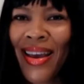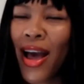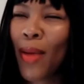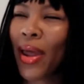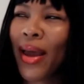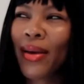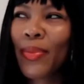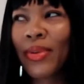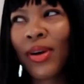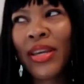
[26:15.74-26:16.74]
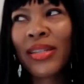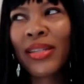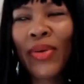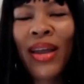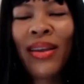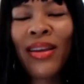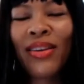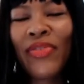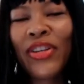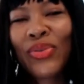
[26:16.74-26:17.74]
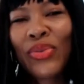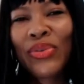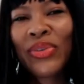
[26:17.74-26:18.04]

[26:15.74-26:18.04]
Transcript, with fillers: i'm like oh, he's a great individual